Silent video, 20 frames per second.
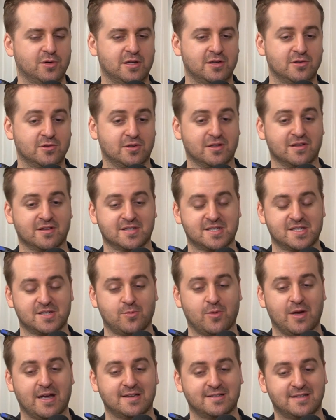Are you looking at the
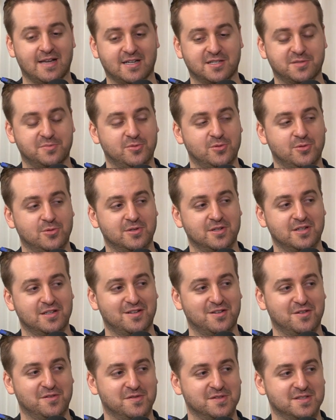Square dashboard in
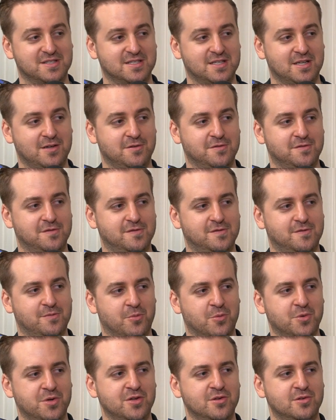and of itself?
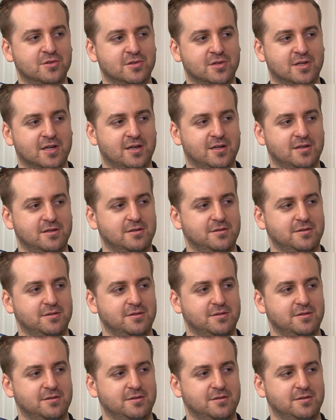What do you look at?